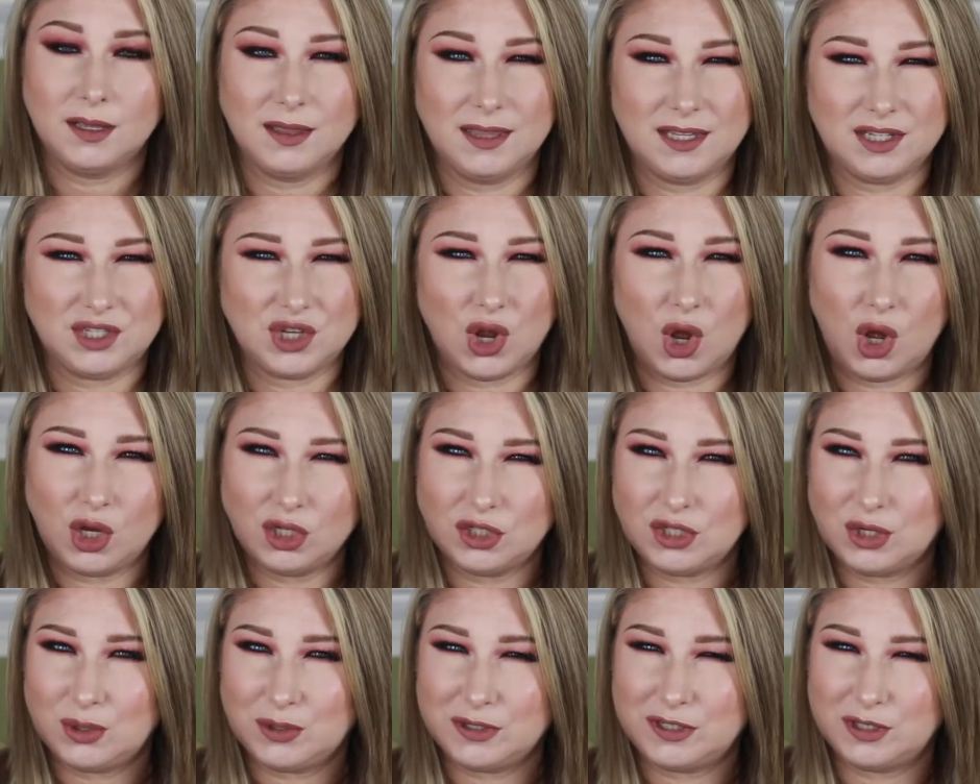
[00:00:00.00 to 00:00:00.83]
This
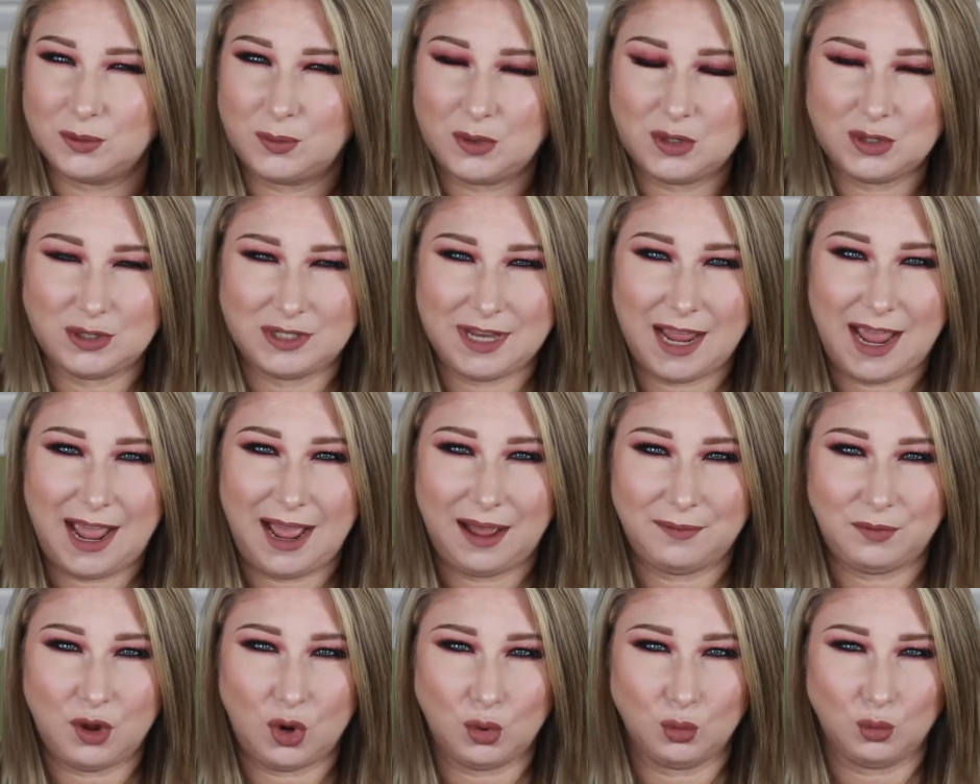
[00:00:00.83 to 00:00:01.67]
also is supposed to
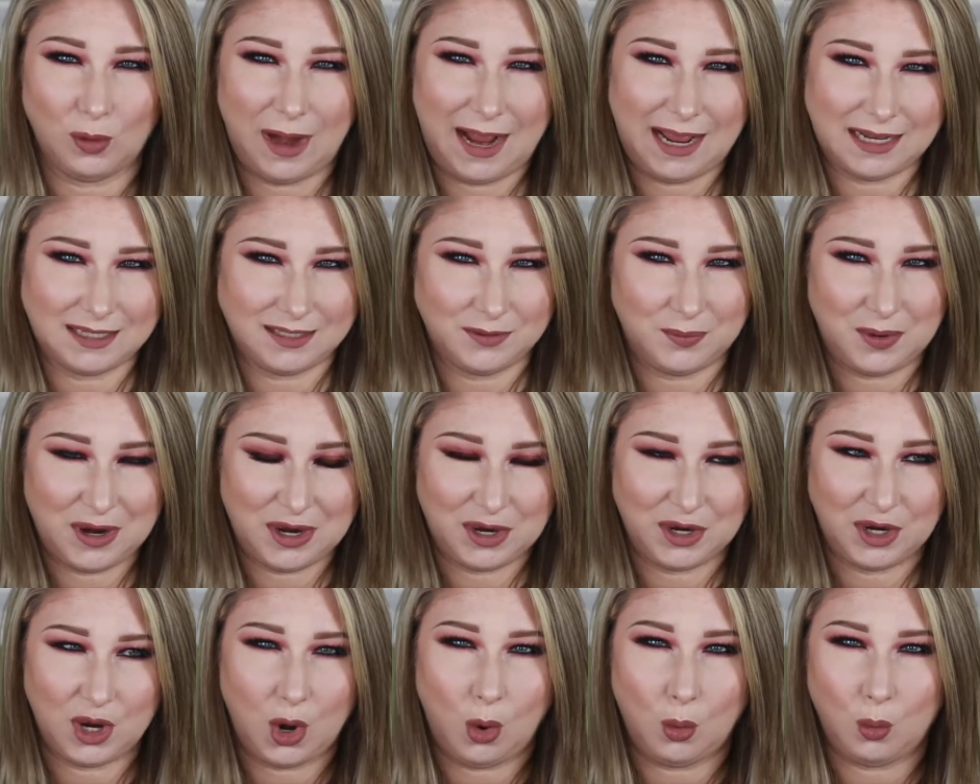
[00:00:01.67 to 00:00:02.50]
have
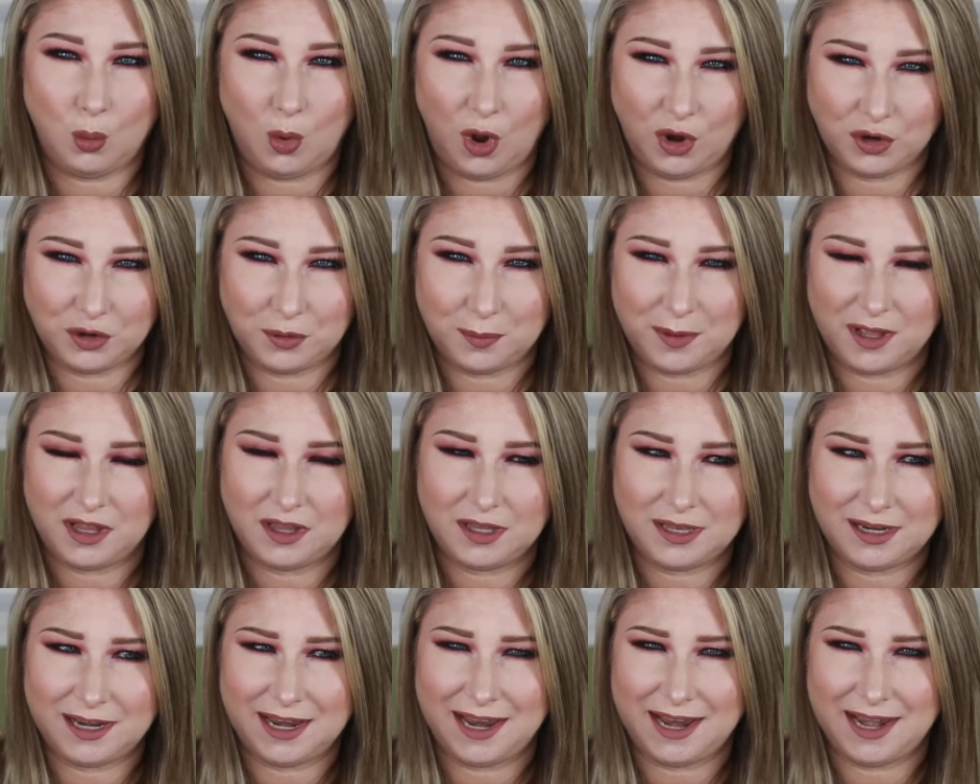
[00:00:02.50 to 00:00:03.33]
raspberry,
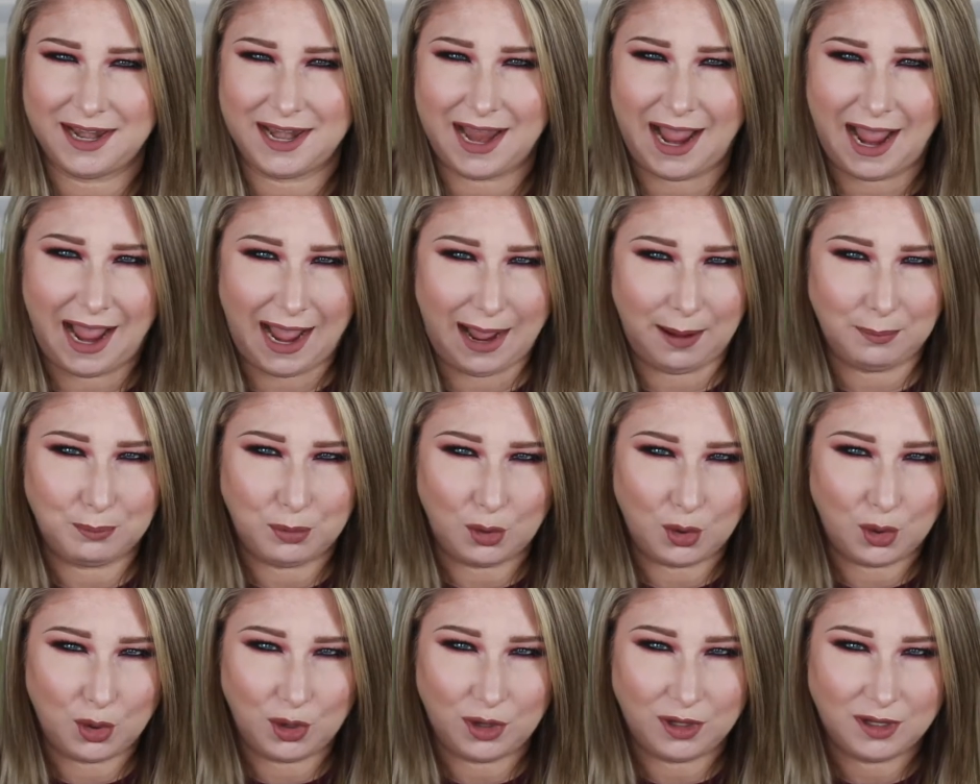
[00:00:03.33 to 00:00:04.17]
watermelon, and
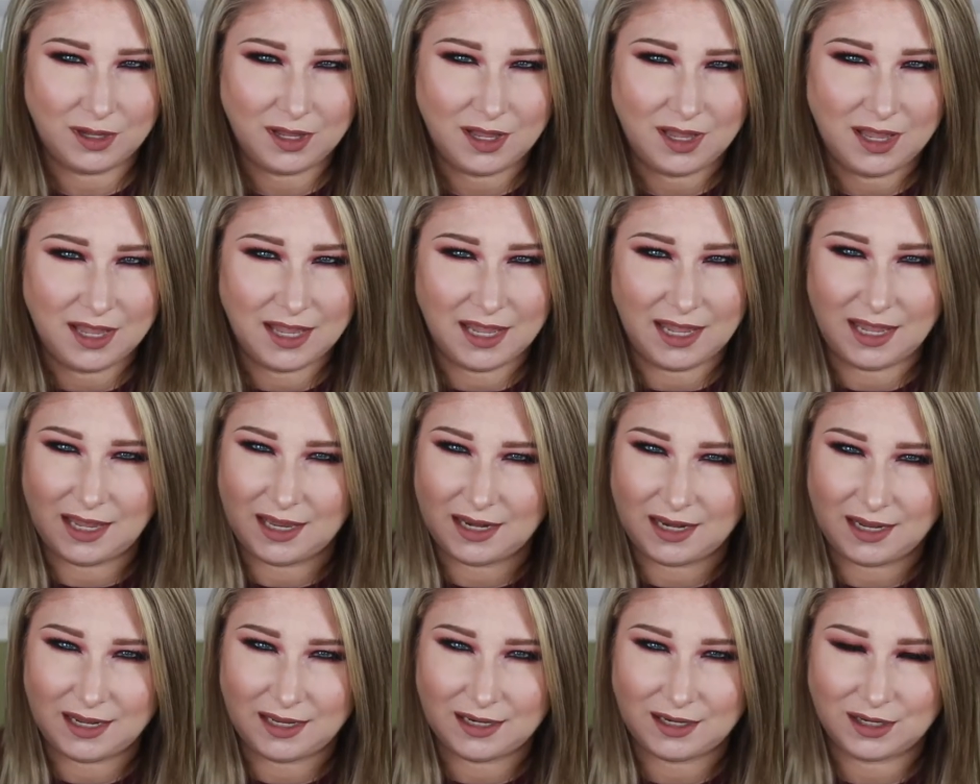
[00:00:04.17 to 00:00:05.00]
apple
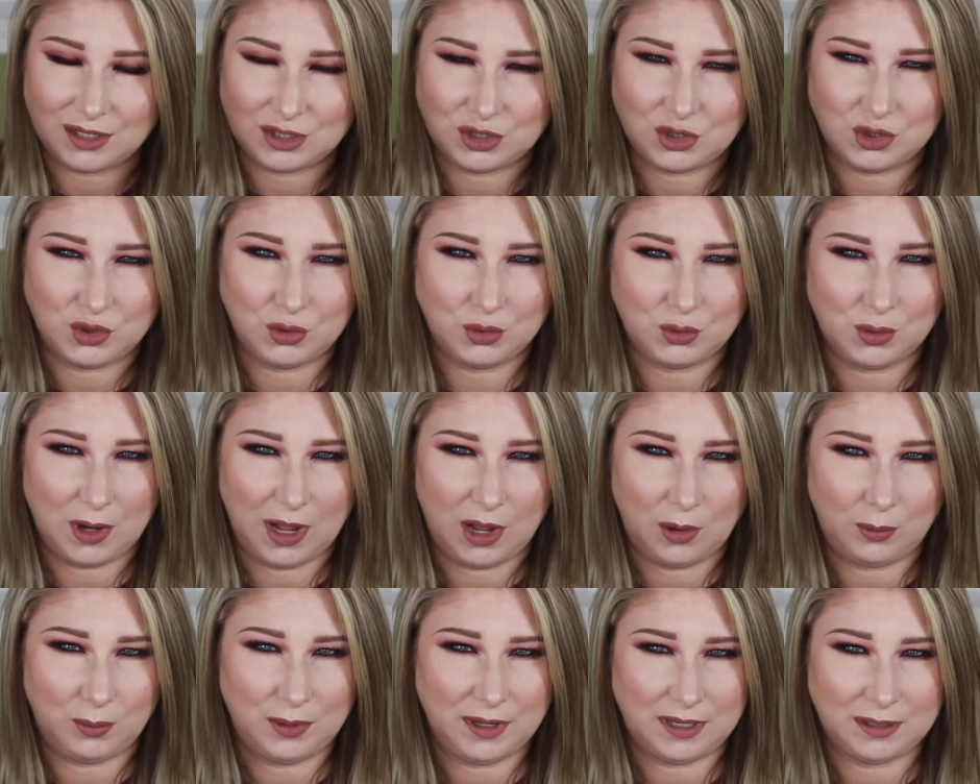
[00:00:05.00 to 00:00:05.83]
in it to
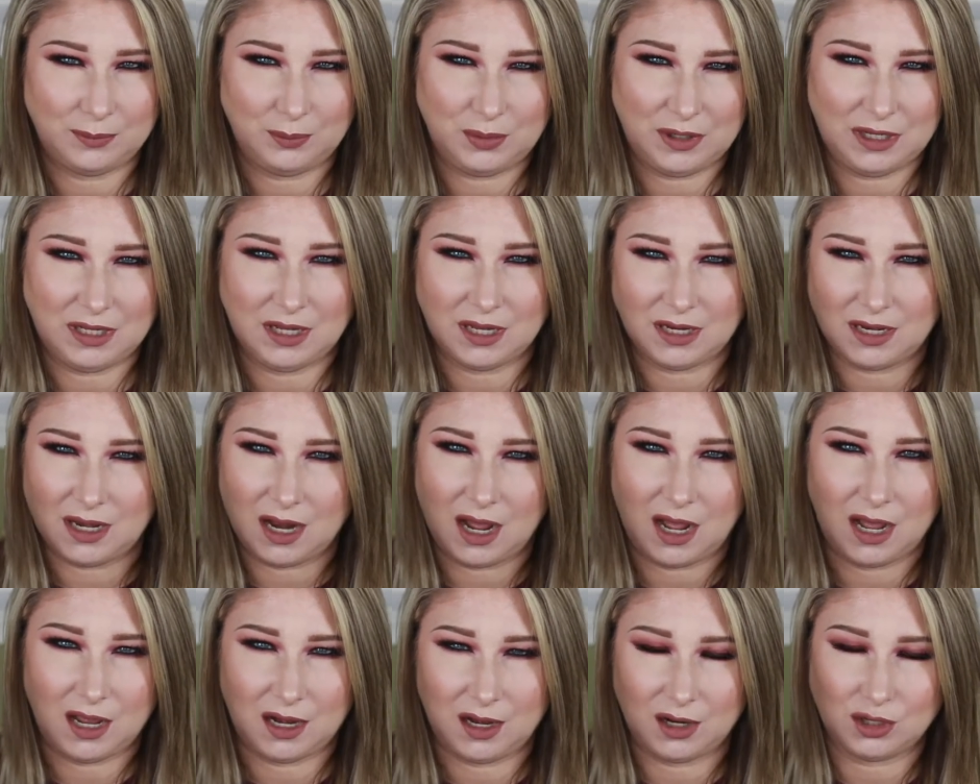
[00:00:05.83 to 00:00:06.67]
help it be
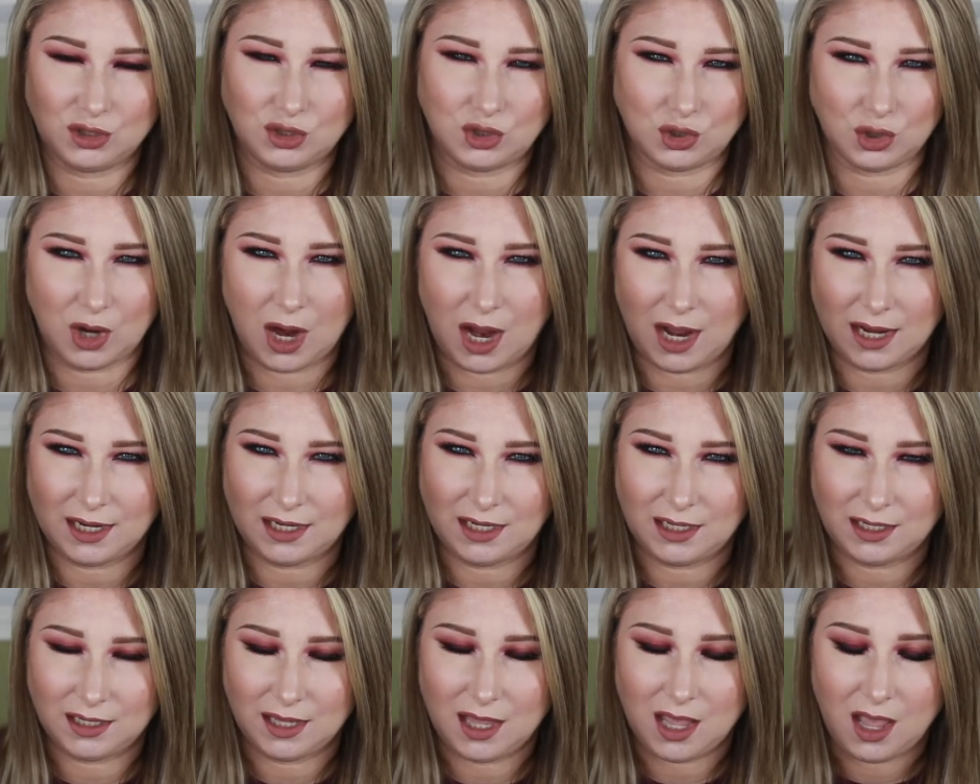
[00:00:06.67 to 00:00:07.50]

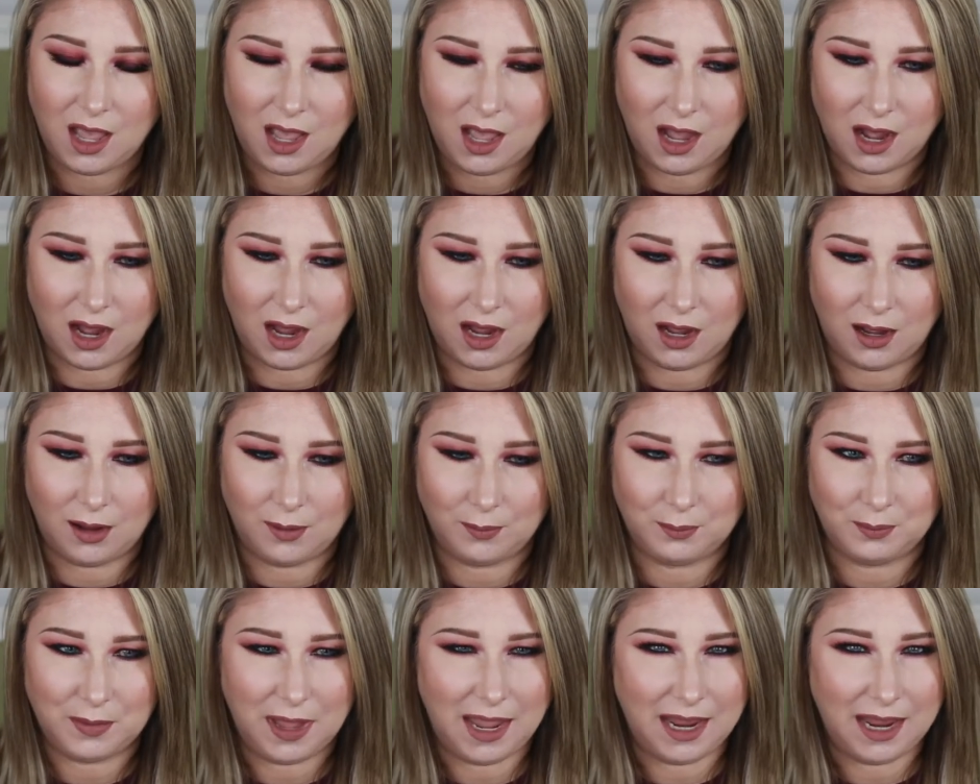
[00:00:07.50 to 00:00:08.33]
non-drying, and